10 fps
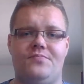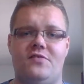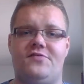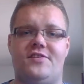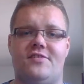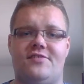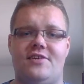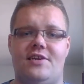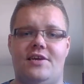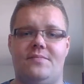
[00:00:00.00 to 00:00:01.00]
you
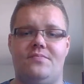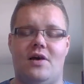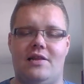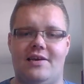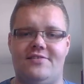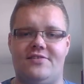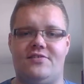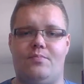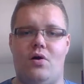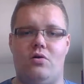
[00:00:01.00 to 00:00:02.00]
succeeded, unless it's
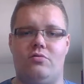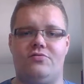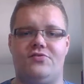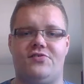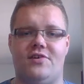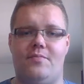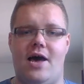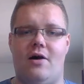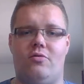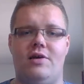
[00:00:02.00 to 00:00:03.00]
opposed
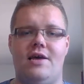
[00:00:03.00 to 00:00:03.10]
somehow.